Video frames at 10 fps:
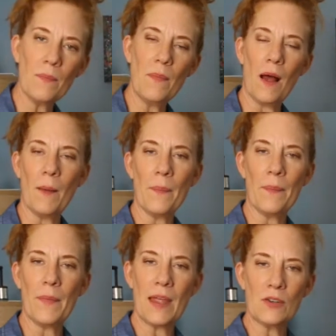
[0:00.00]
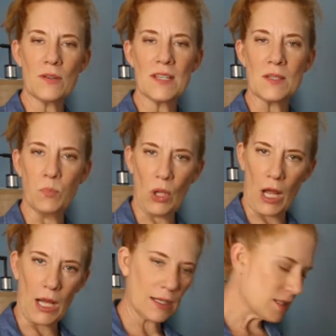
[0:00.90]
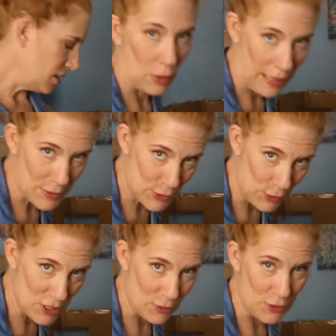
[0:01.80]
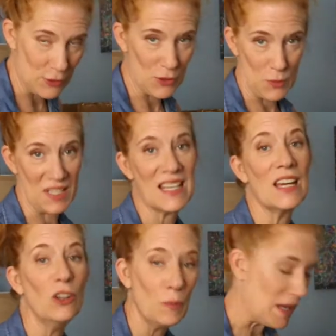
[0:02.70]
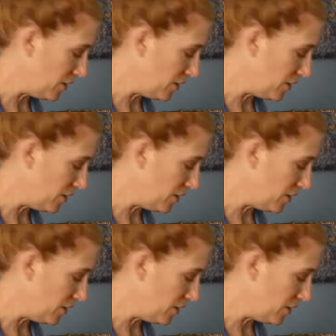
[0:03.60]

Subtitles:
have entrances blocked. Brad Sergi would do this, would kill me